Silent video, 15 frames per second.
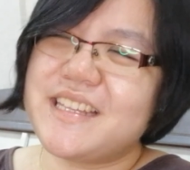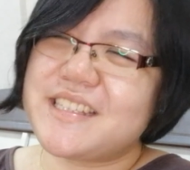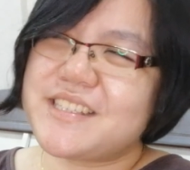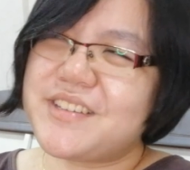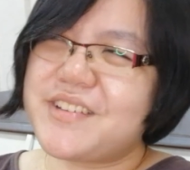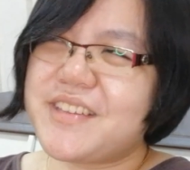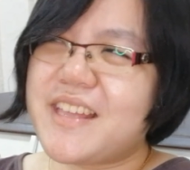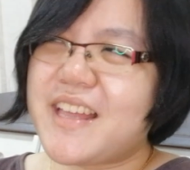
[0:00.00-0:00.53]

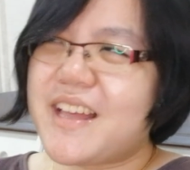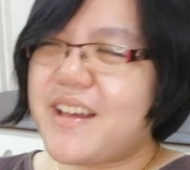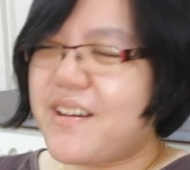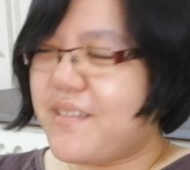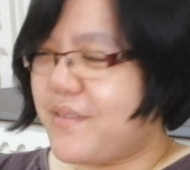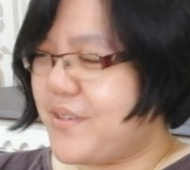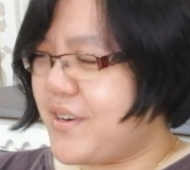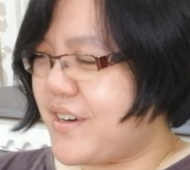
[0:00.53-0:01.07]
So
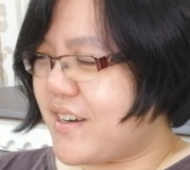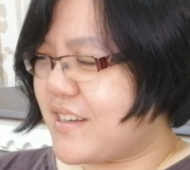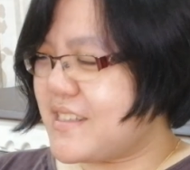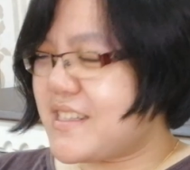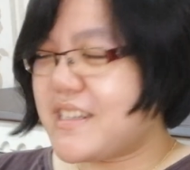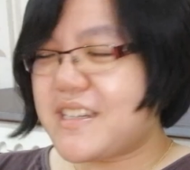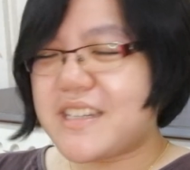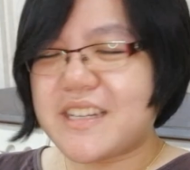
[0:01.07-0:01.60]
yeah, we're
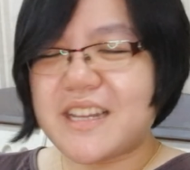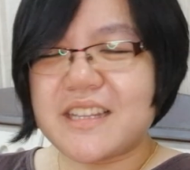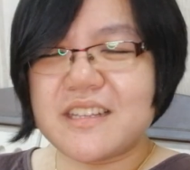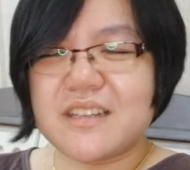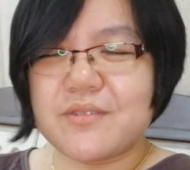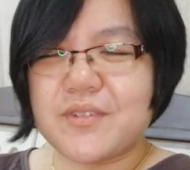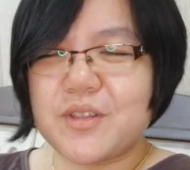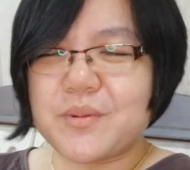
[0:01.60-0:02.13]
considered an
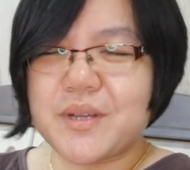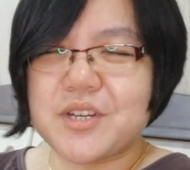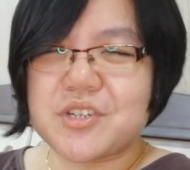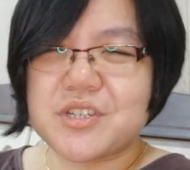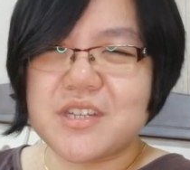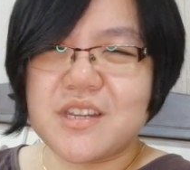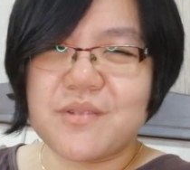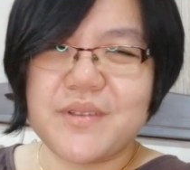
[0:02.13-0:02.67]
underdeveloped
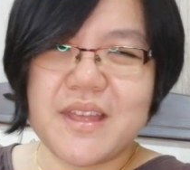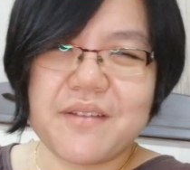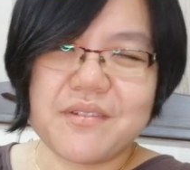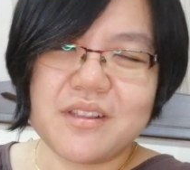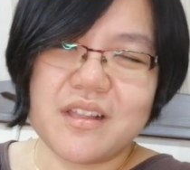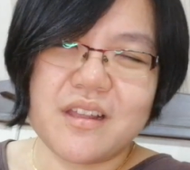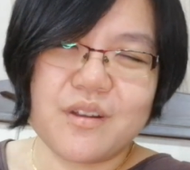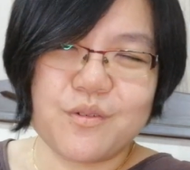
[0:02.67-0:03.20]
country. We have
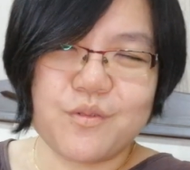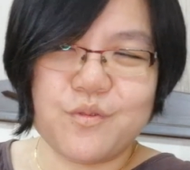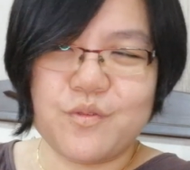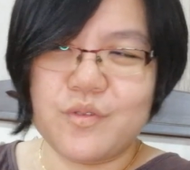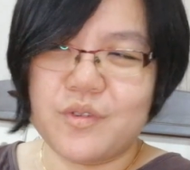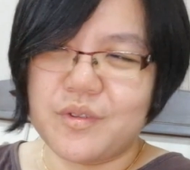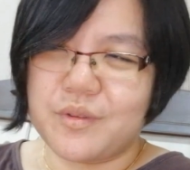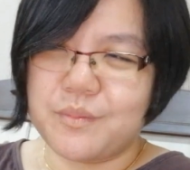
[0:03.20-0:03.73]
a lot of
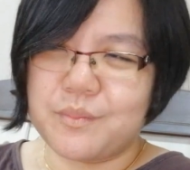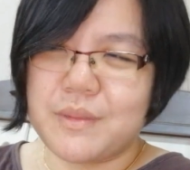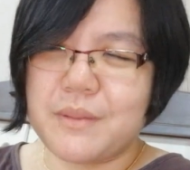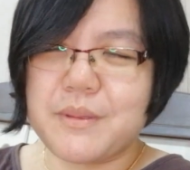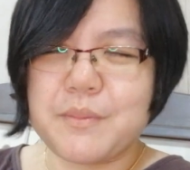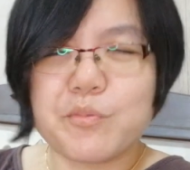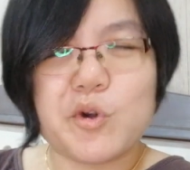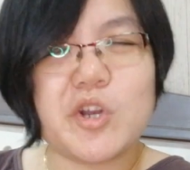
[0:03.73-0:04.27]

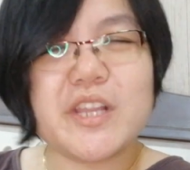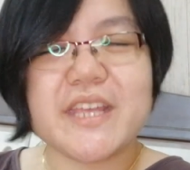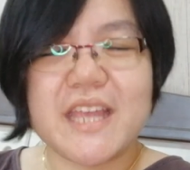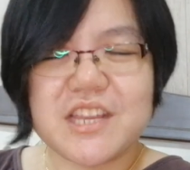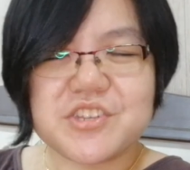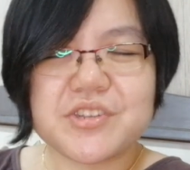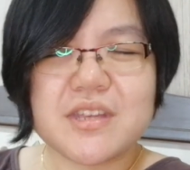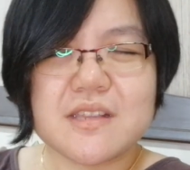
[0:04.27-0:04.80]
maybe poorly
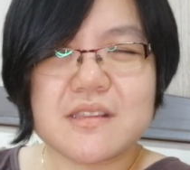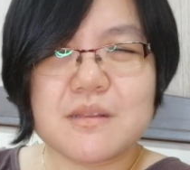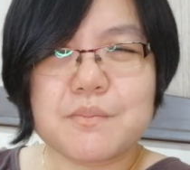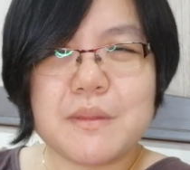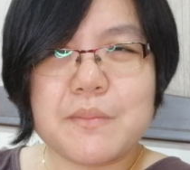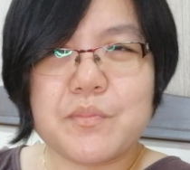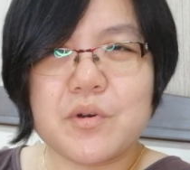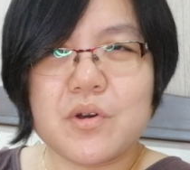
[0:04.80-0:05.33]
educated
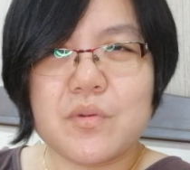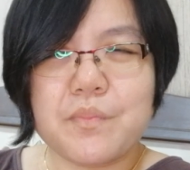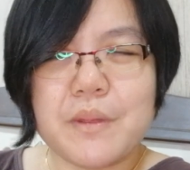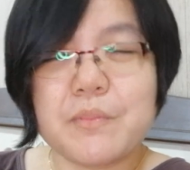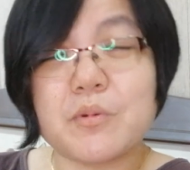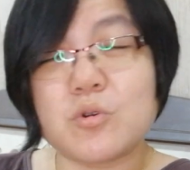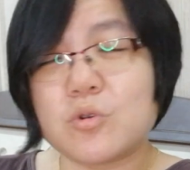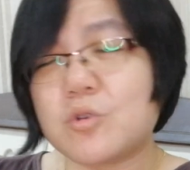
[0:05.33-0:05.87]
people
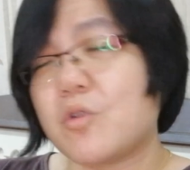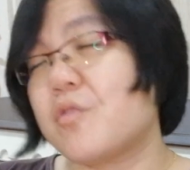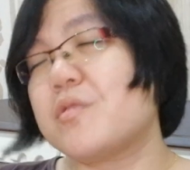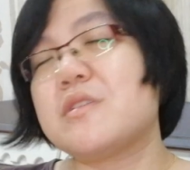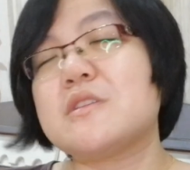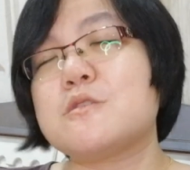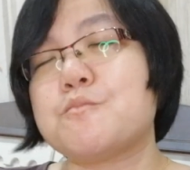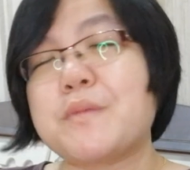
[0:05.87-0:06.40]
who
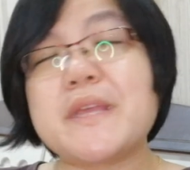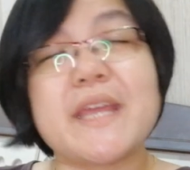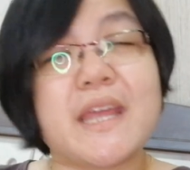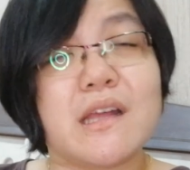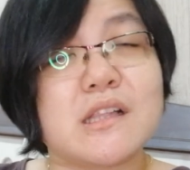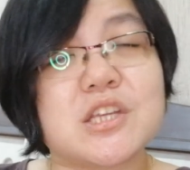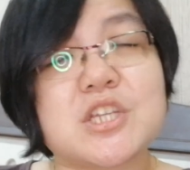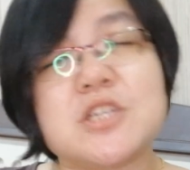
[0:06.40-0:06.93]
don't speak
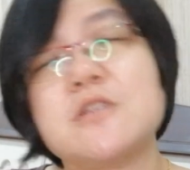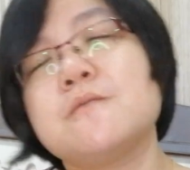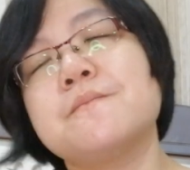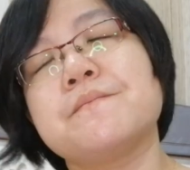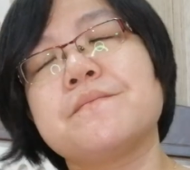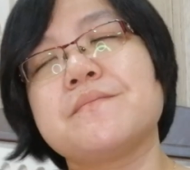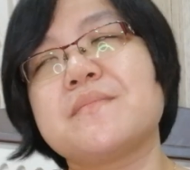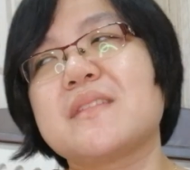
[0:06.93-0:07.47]
English,
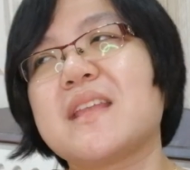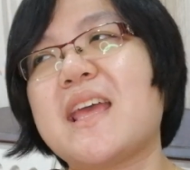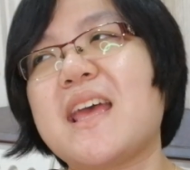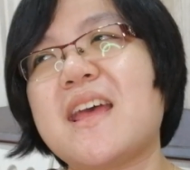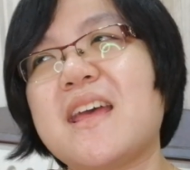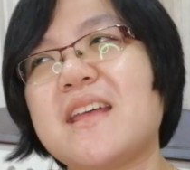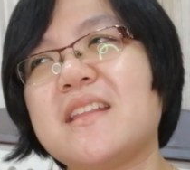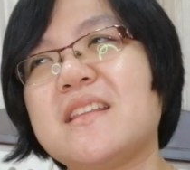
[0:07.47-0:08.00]

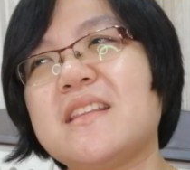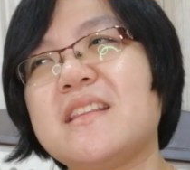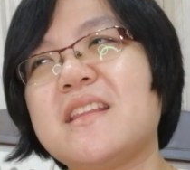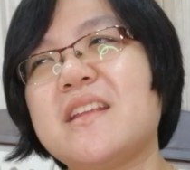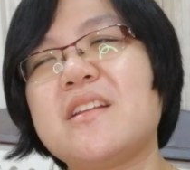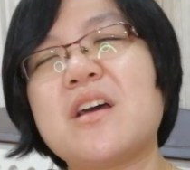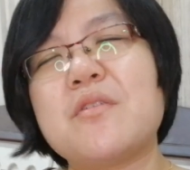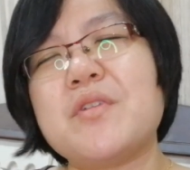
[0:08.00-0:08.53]
and
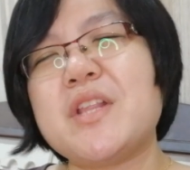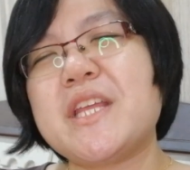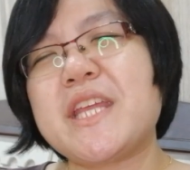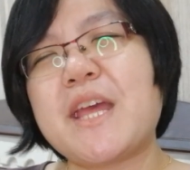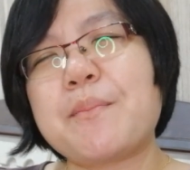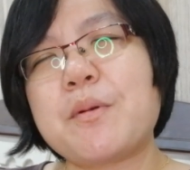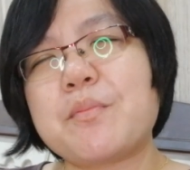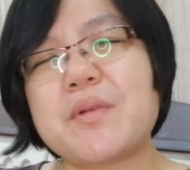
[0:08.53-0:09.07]
they're not really
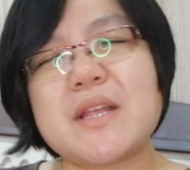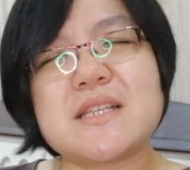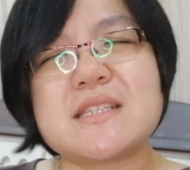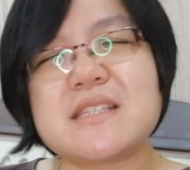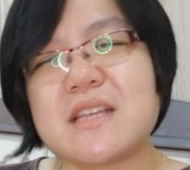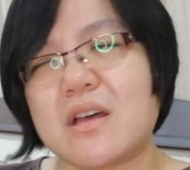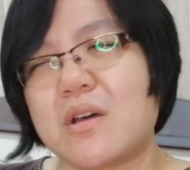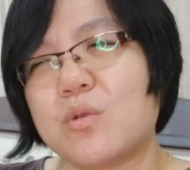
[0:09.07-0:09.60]
kept
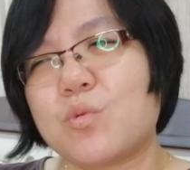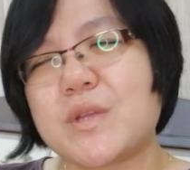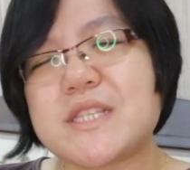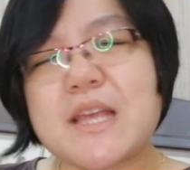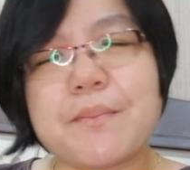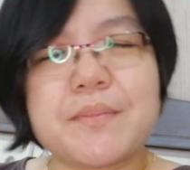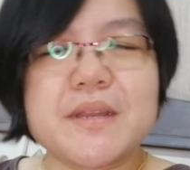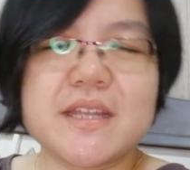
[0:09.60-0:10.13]
abreast on what's
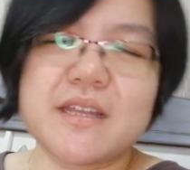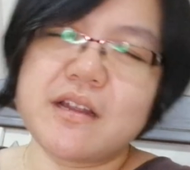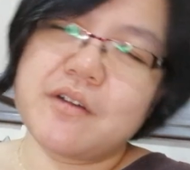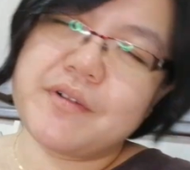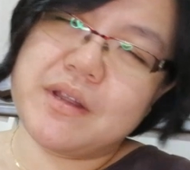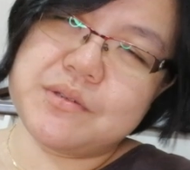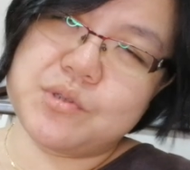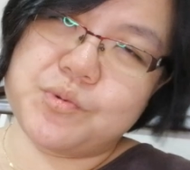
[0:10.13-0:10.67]
happening
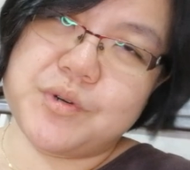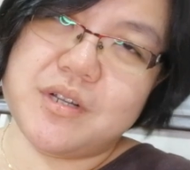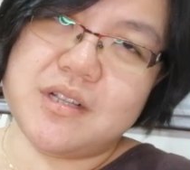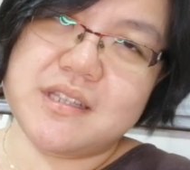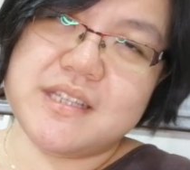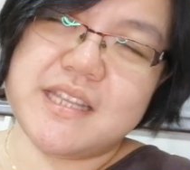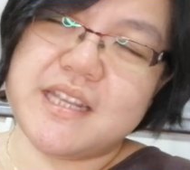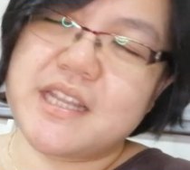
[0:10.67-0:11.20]
around the
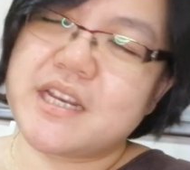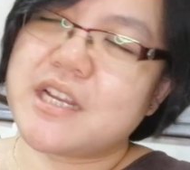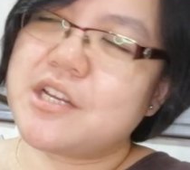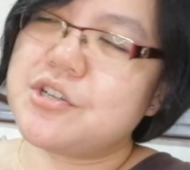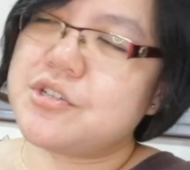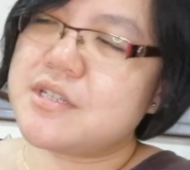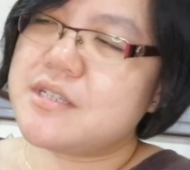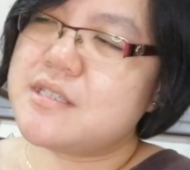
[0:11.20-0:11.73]
world in other
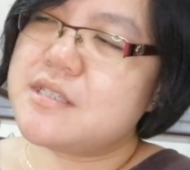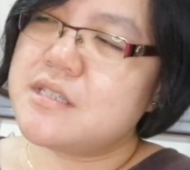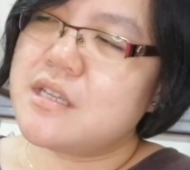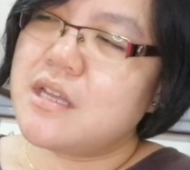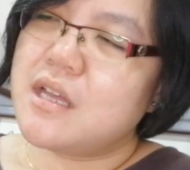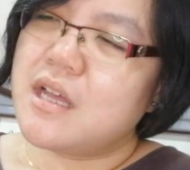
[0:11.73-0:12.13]
countries.